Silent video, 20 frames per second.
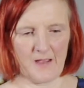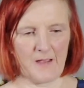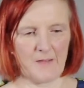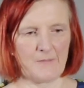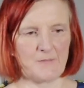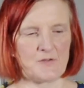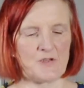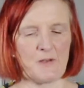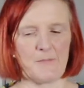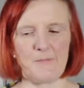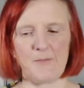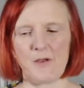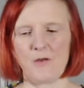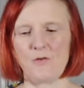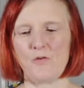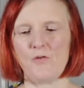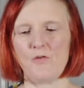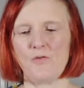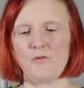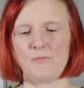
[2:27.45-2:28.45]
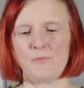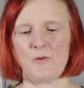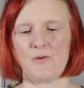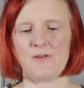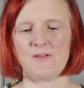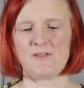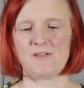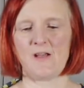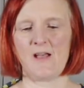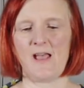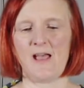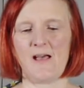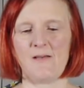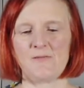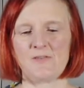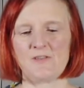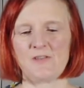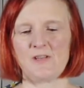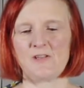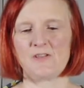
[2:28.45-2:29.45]
jumbo cord one is I have
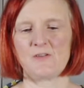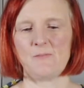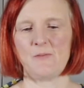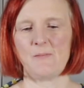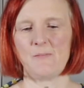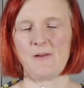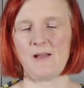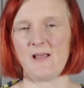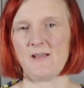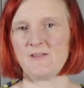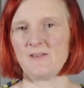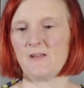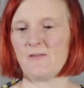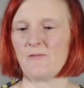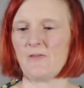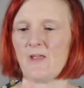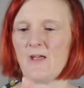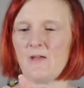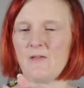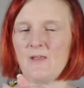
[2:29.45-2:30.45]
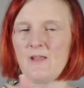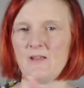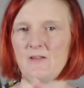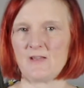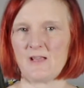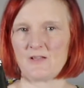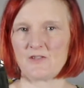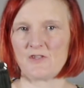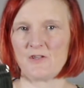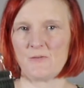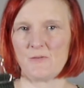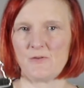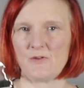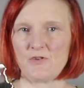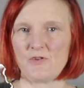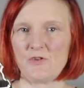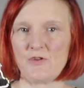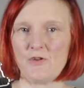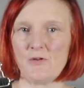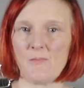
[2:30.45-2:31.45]
stitched them in place, even though these actually were the
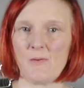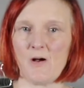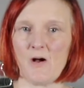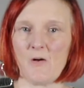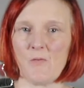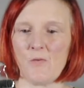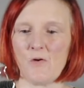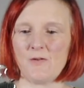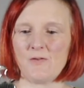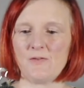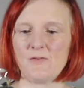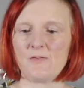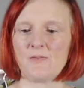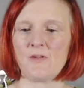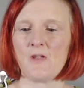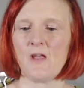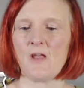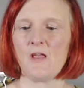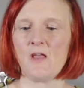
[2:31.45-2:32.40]
two bar ones.